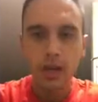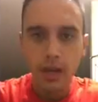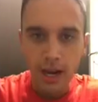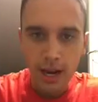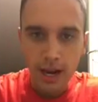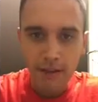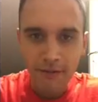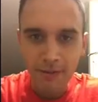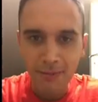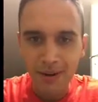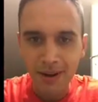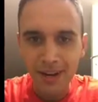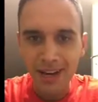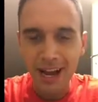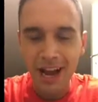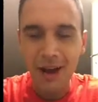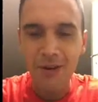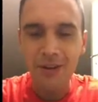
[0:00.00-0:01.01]
Hey
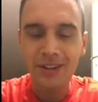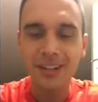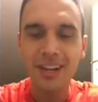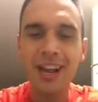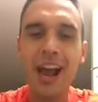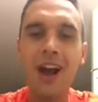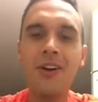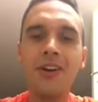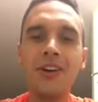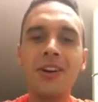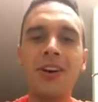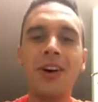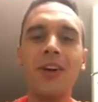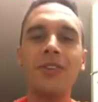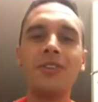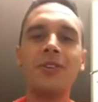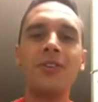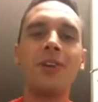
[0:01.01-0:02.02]
everybody, how are you
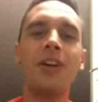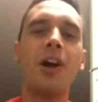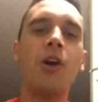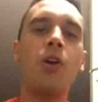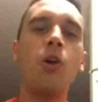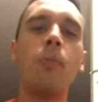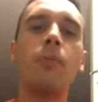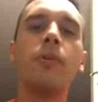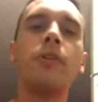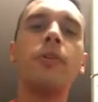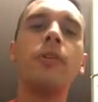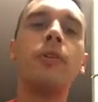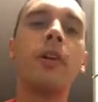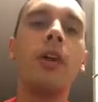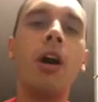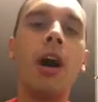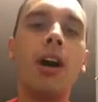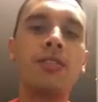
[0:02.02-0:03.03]
all doing? I hope you're
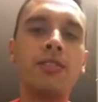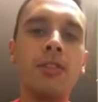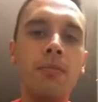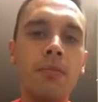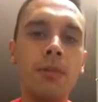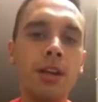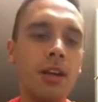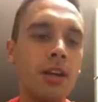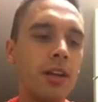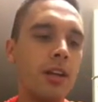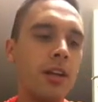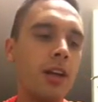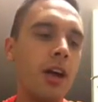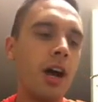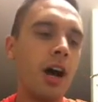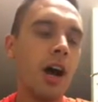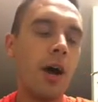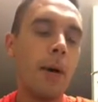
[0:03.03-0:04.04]
doing awesome.
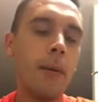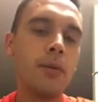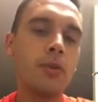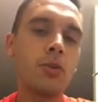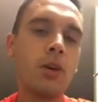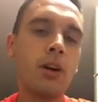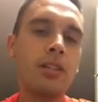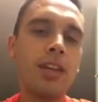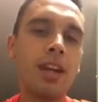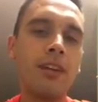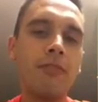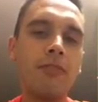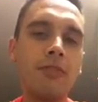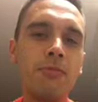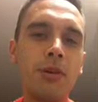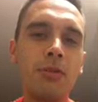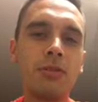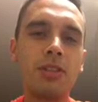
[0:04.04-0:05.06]
I just want to take a
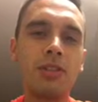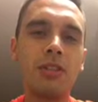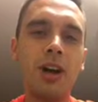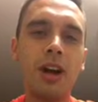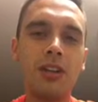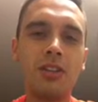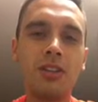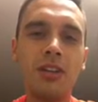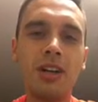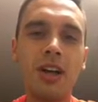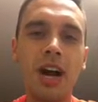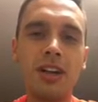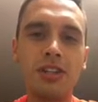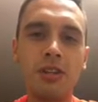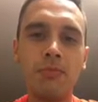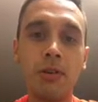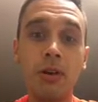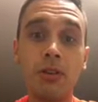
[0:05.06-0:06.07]
few moments to talk to you
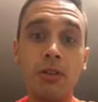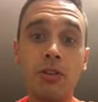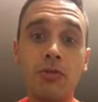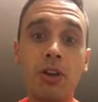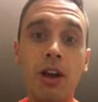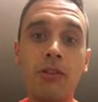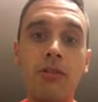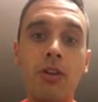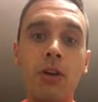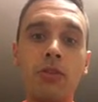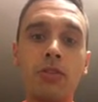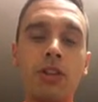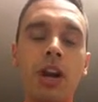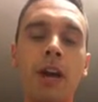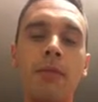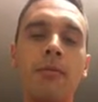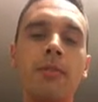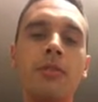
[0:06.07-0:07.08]
guys about the Red Road
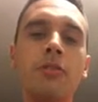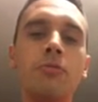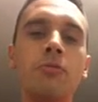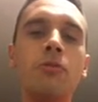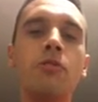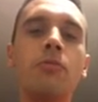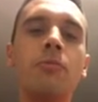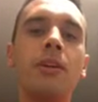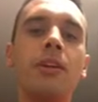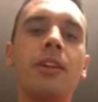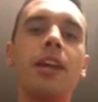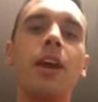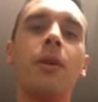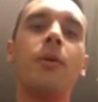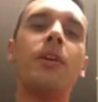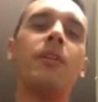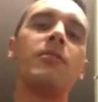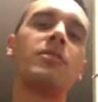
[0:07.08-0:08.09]
Tribe, the new movement
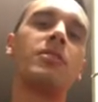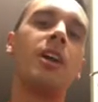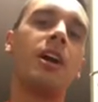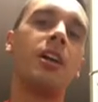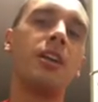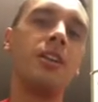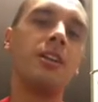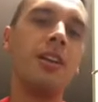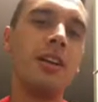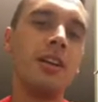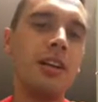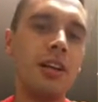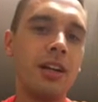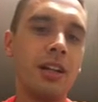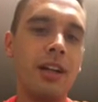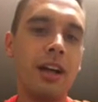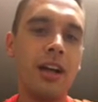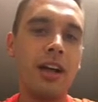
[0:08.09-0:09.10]
that we have started
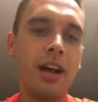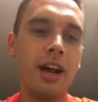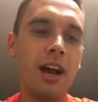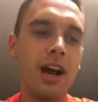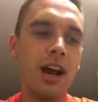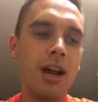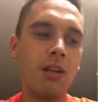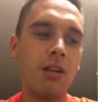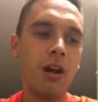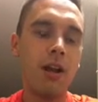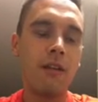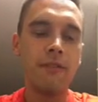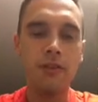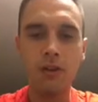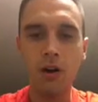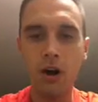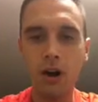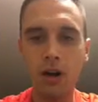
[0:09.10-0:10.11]
that a lot of
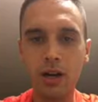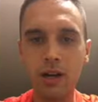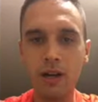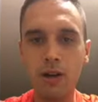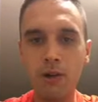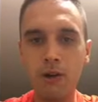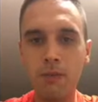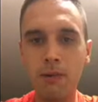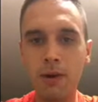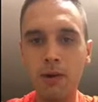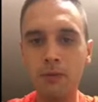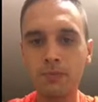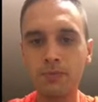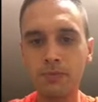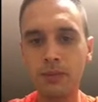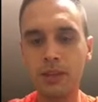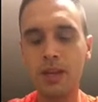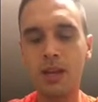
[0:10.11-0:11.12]
you already know about.